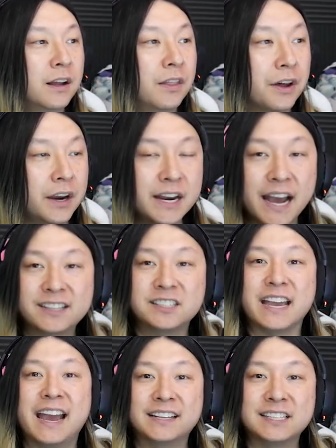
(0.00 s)
the
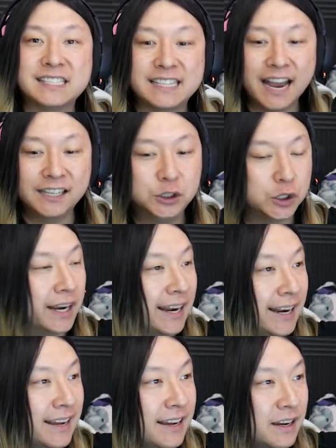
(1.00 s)
next
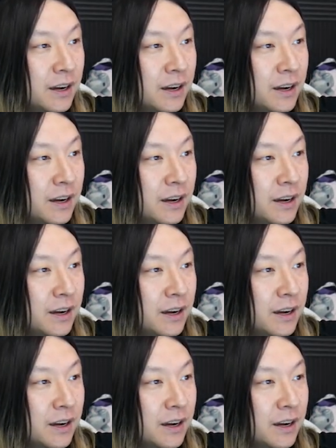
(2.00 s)
extension.